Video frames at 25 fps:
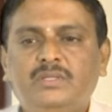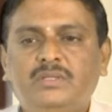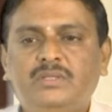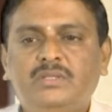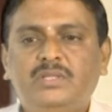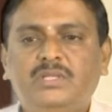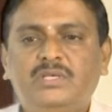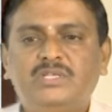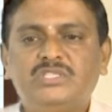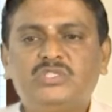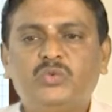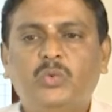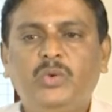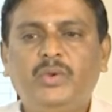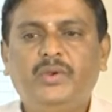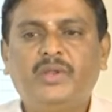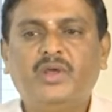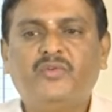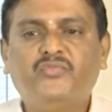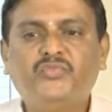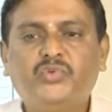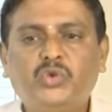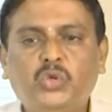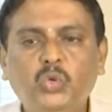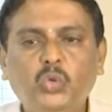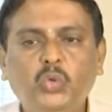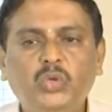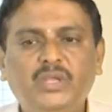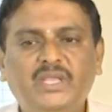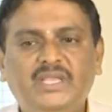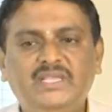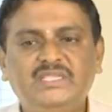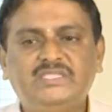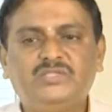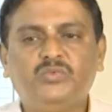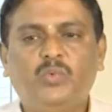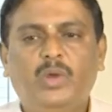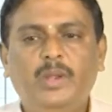The square root of 2
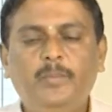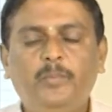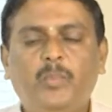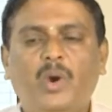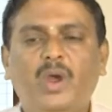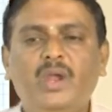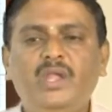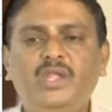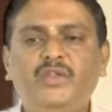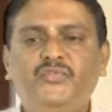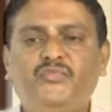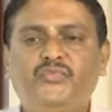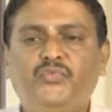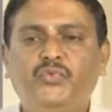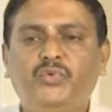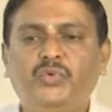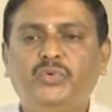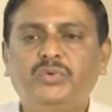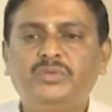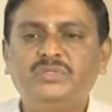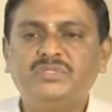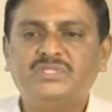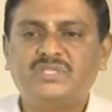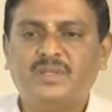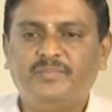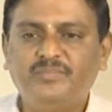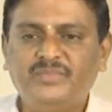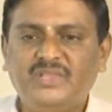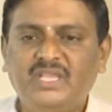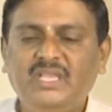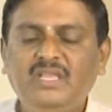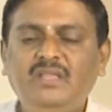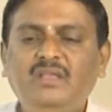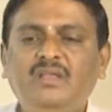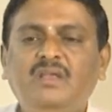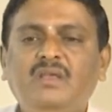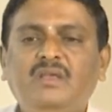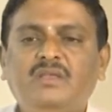is 1.4
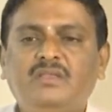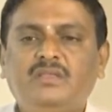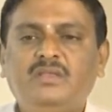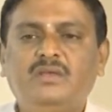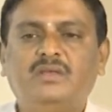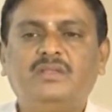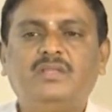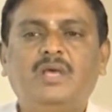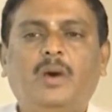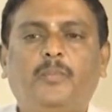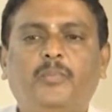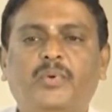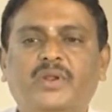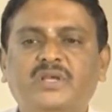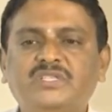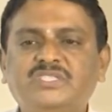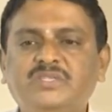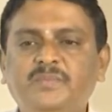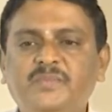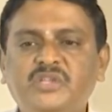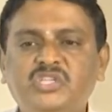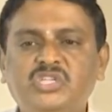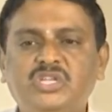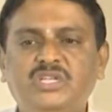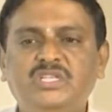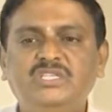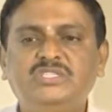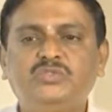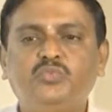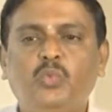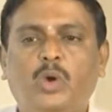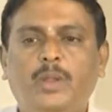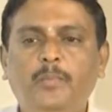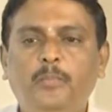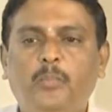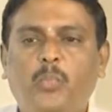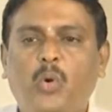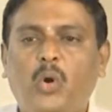something. Here the approximation is
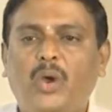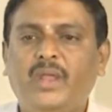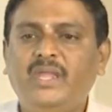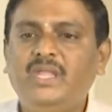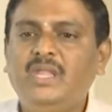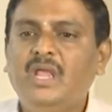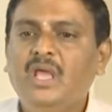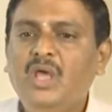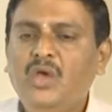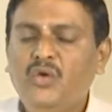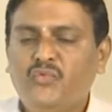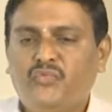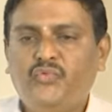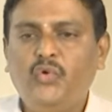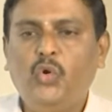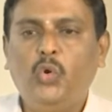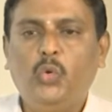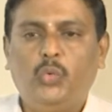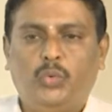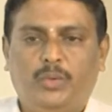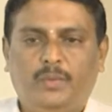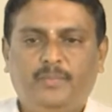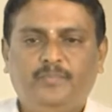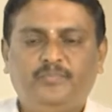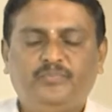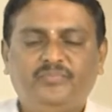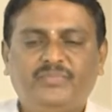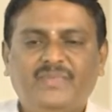1.4.